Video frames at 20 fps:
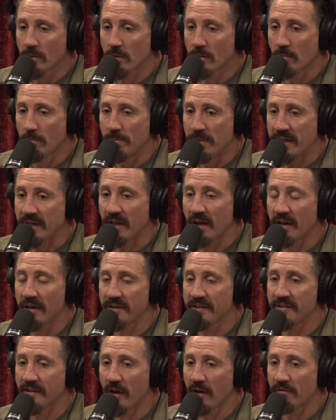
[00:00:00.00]

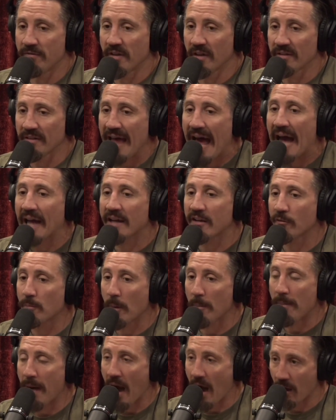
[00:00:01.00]
because of the lack of
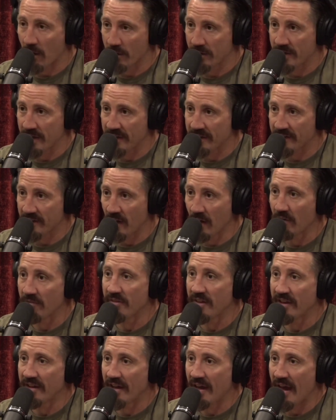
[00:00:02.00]
preparedness
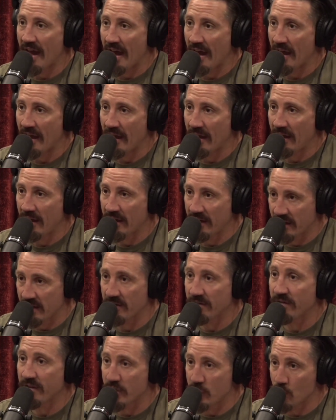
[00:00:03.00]
of the
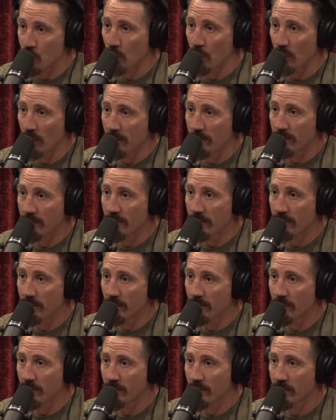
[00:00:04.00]
individual.
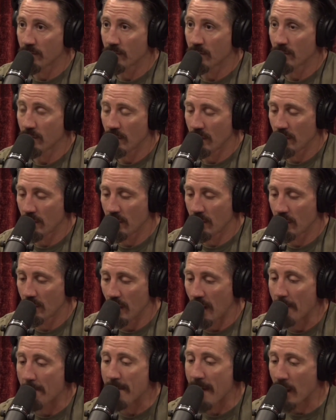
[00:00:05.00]

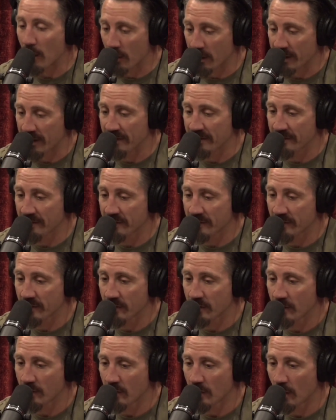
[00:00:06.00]
Americans
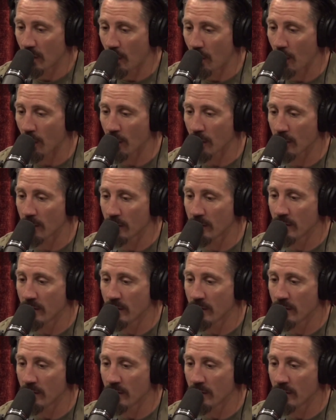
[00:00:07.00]
are